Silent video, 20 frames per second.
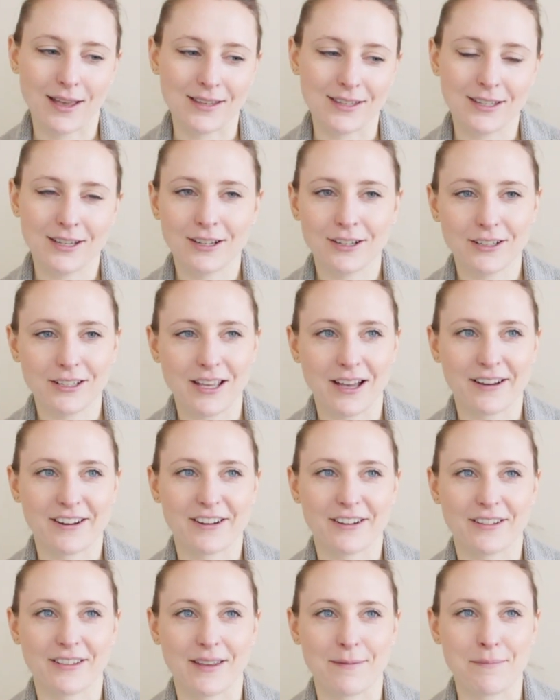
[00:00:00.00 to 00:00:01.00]
a year
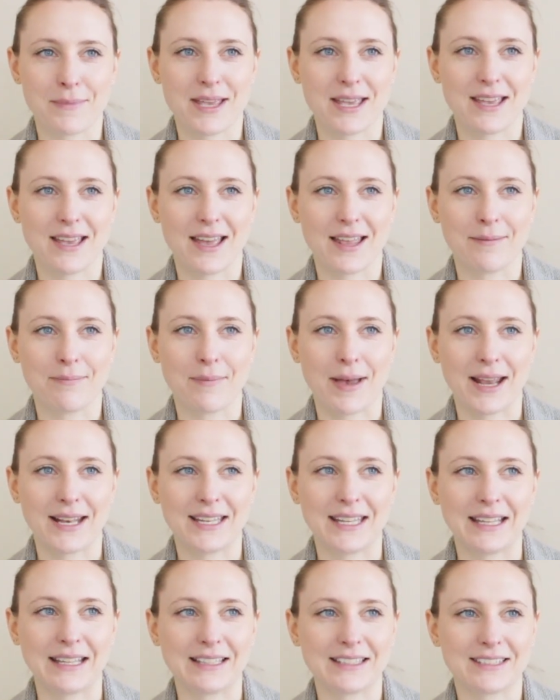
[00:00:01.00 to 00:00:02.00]
younger than me, and my
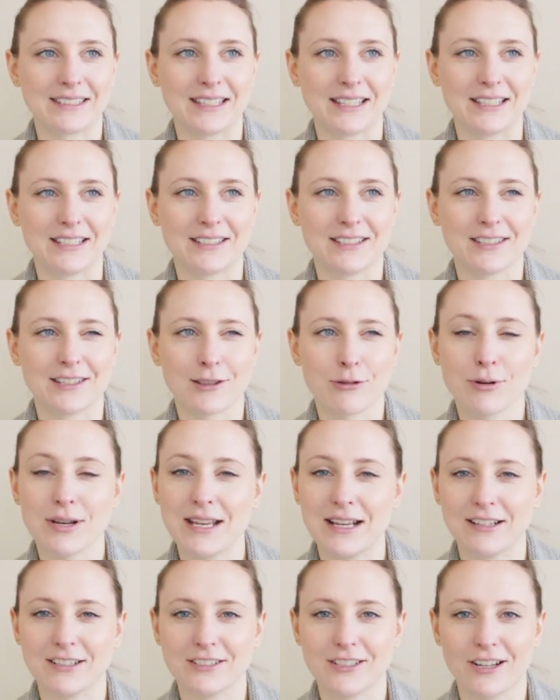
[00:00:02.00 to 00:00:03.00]
niece is 3
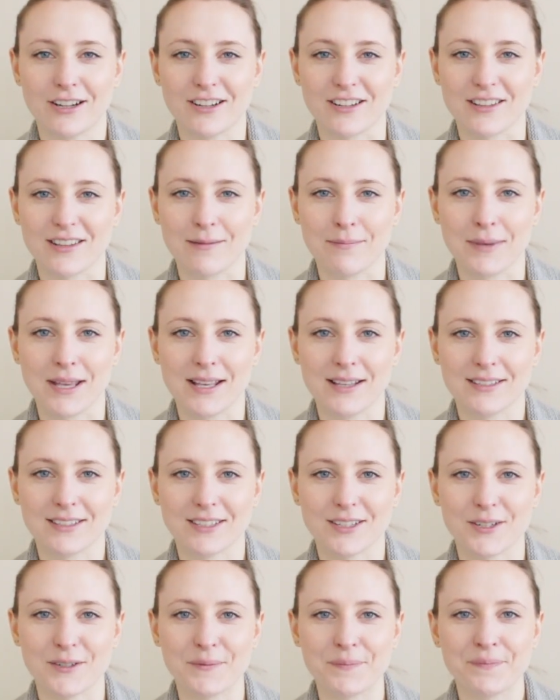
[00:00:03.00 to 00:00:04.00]
years younger than me,
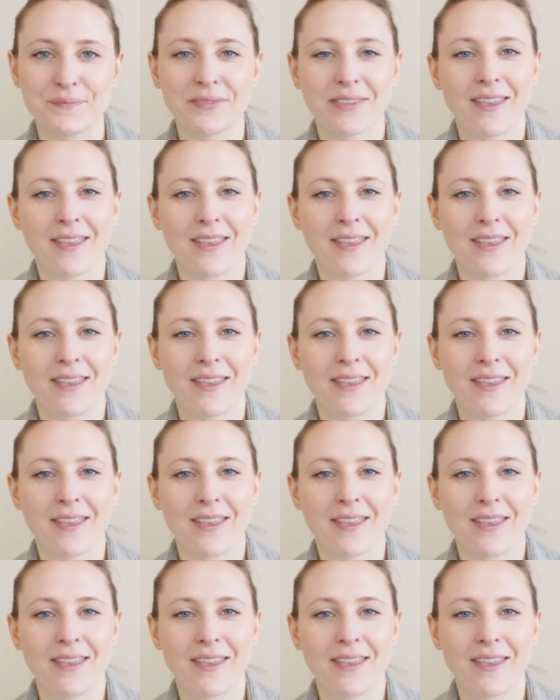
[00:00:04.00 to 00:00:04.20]
so